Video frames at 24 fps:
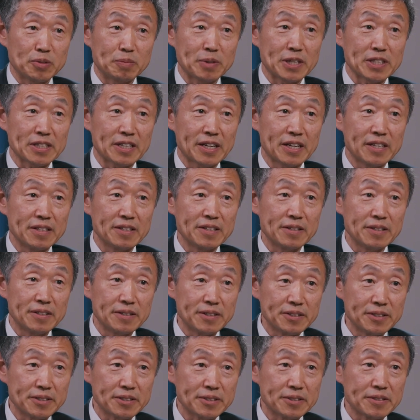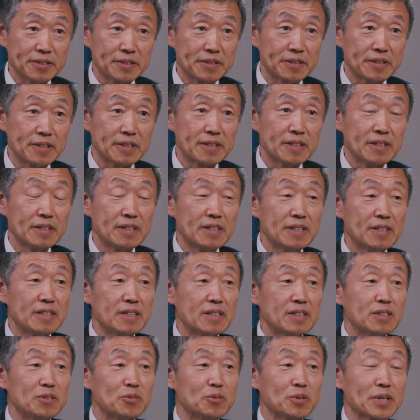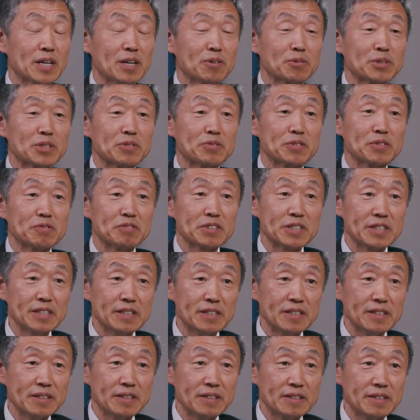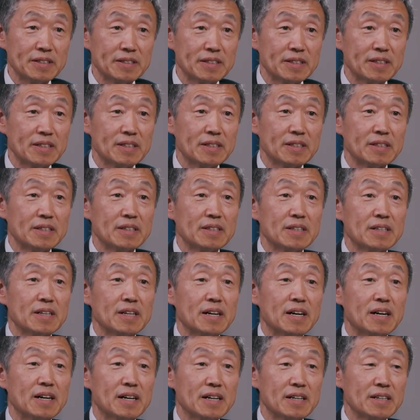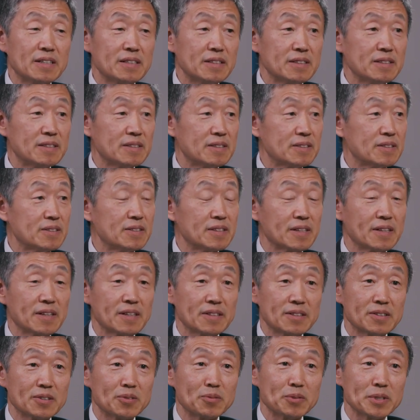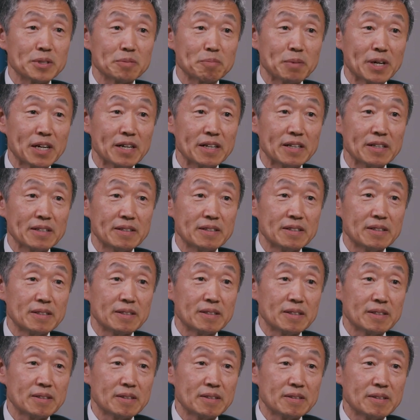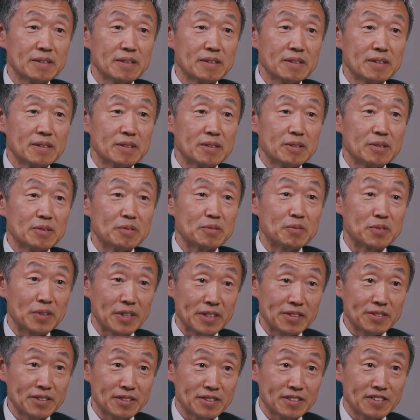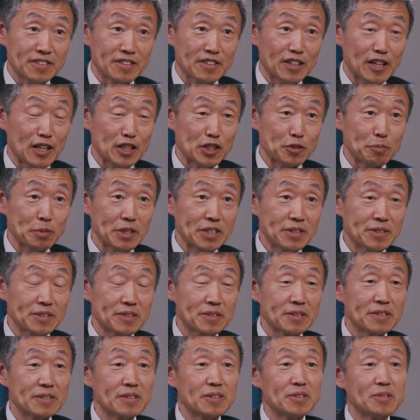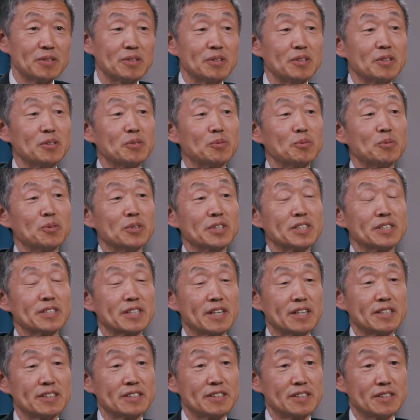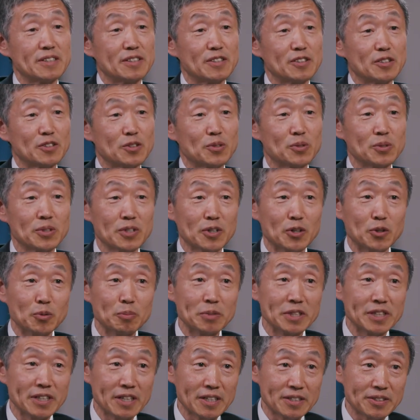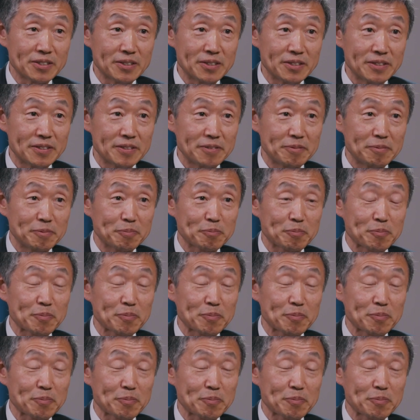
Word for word: for about 10 years. And when I was 15, I, together with my friends, classmates, were sent to the Gobi Desert.